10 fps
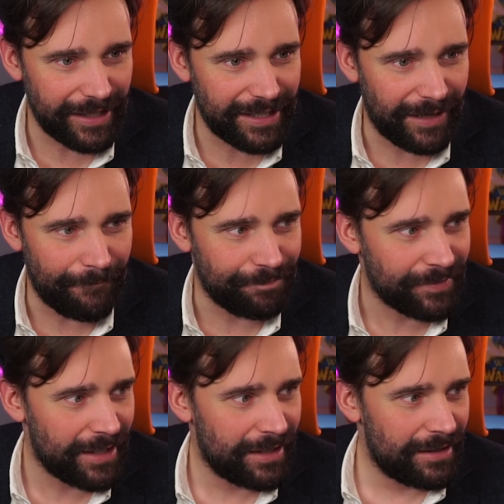um,
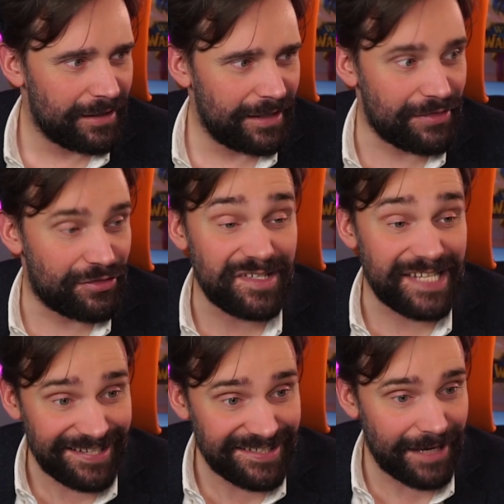
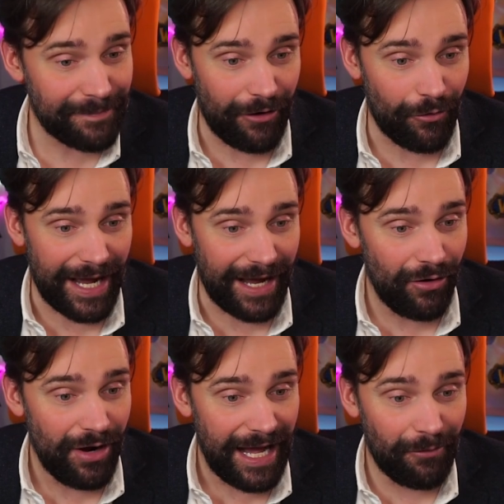enthusiastic about WoW,
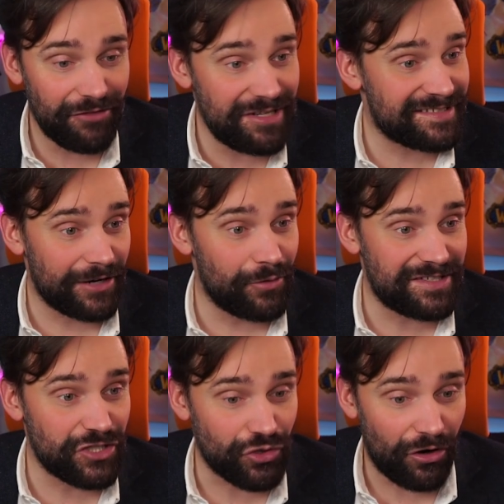and one of the reasons I always
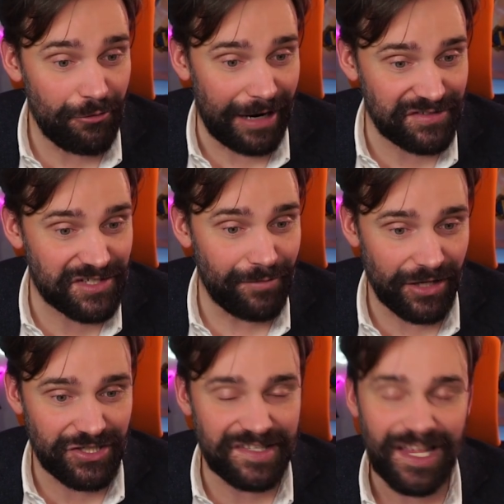enjoy WoW so
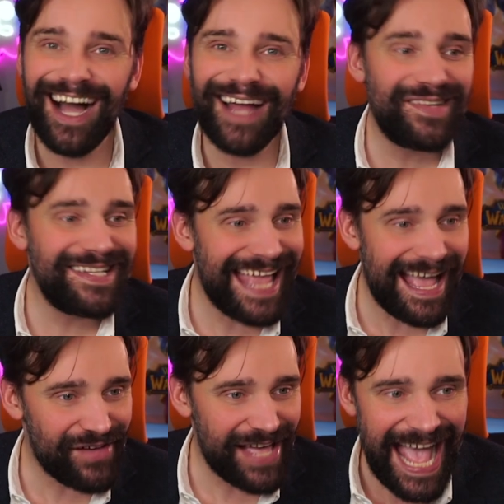much is I've
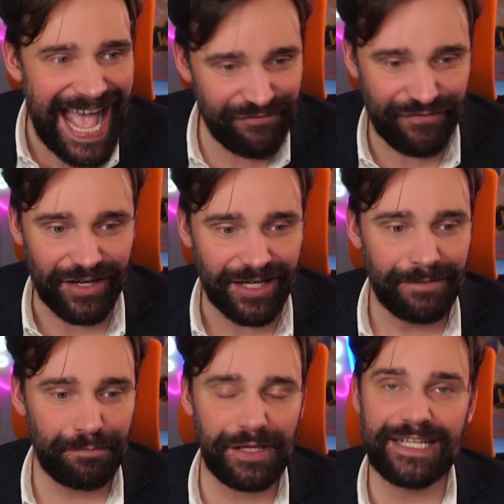never ever
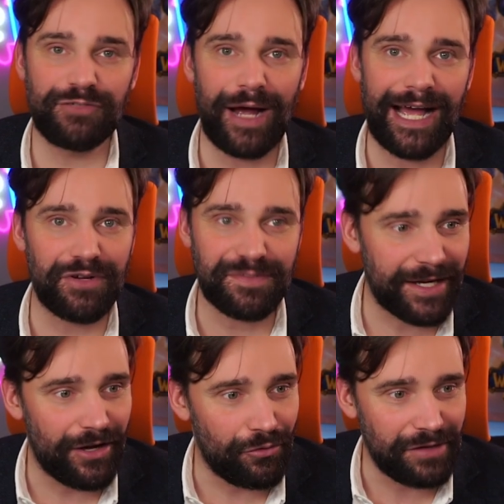played WoW as
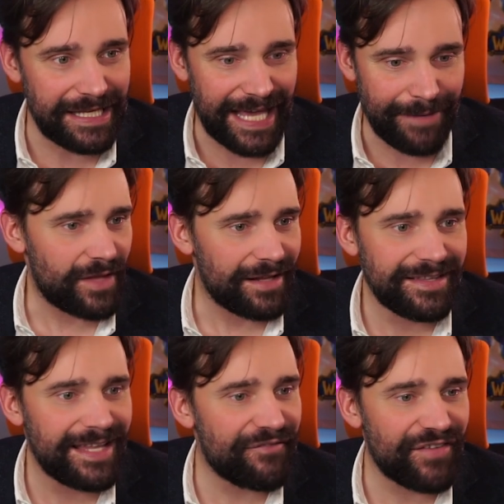my only game.
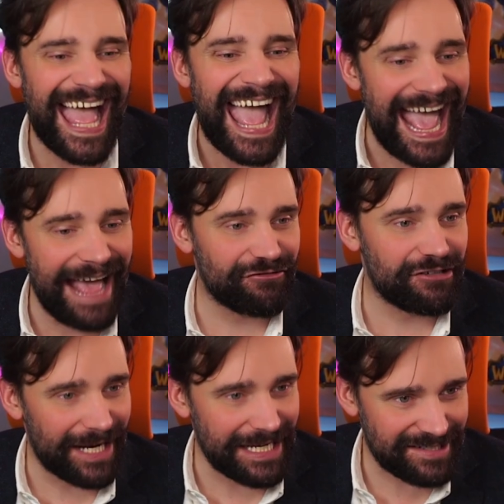Never ever in
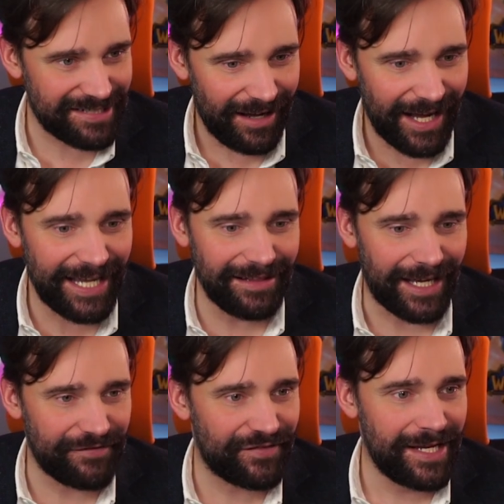my entire
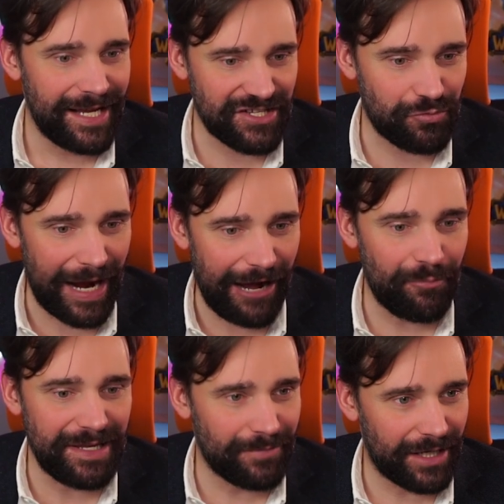life has WoW
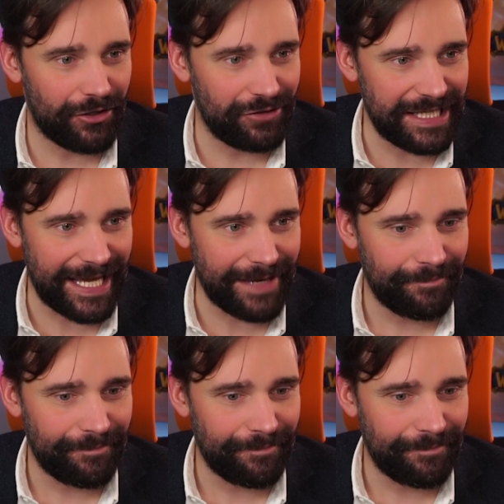been my only game.